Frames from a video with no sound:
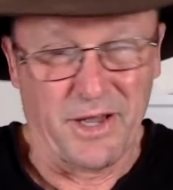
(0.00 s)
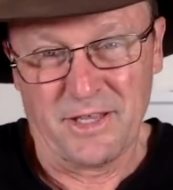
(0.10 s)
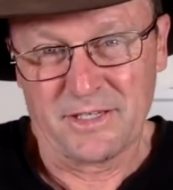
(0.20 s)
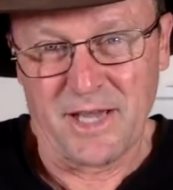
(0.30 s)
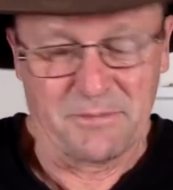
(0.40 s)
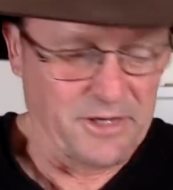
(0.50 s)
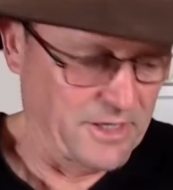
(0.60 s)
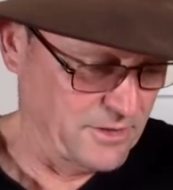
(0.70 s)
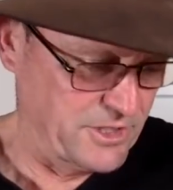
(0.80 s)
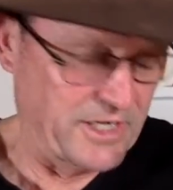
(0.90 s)
I think
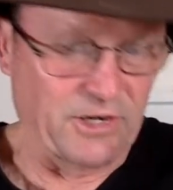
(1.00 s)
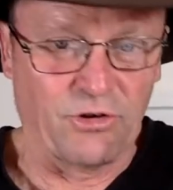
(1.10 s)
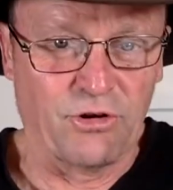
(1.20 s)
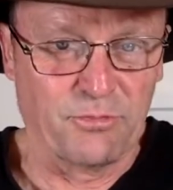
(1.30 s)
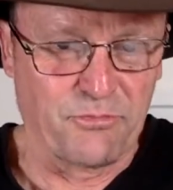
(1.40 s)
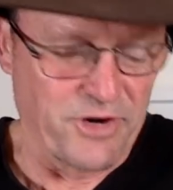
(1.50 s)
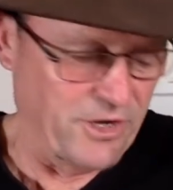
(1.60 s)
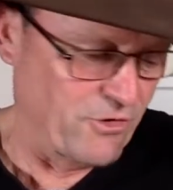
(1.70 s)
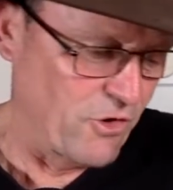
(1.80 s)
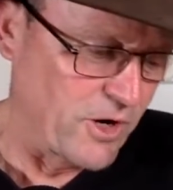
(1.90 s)
is ticking along pretty
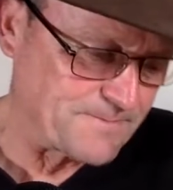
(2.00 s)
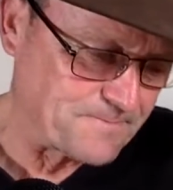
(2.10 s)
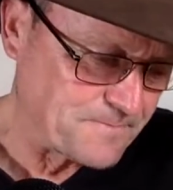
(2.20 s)
all right.